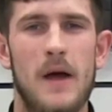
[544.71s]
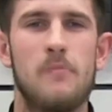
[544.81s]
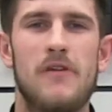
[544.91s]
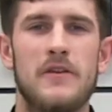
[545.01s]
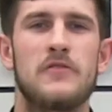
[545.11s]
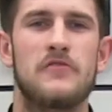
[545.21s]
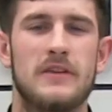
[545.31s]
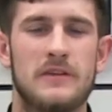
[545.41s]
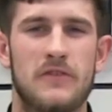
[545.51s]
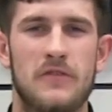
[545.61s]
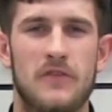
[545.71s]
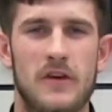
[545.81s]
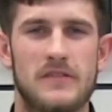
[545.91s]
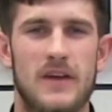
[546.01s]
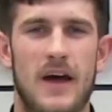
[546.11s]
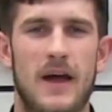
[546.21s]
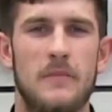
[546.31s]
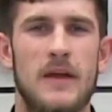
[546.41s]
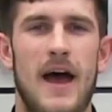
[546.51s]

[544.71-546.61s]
a brand new fleet for the first time